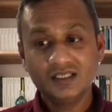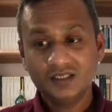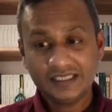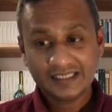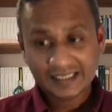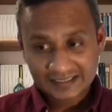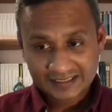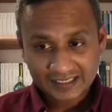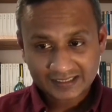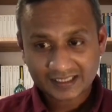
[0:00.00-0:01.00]
you can
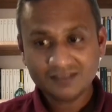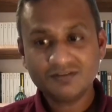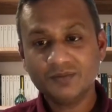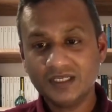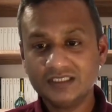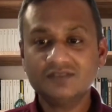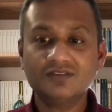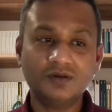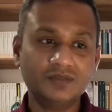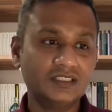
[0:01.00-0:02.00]
extract that information
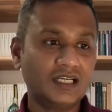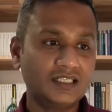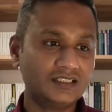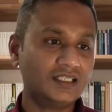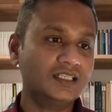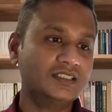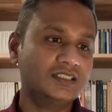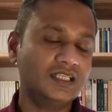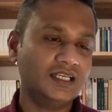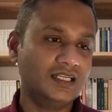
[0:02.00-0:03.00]
from this
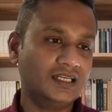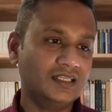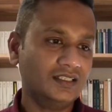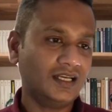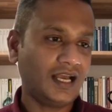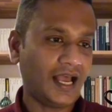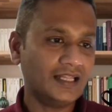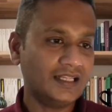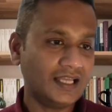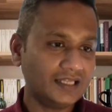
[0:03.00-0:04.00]
unstructured data
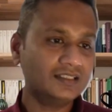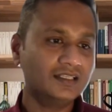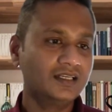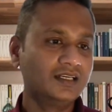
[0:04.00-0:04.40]
and then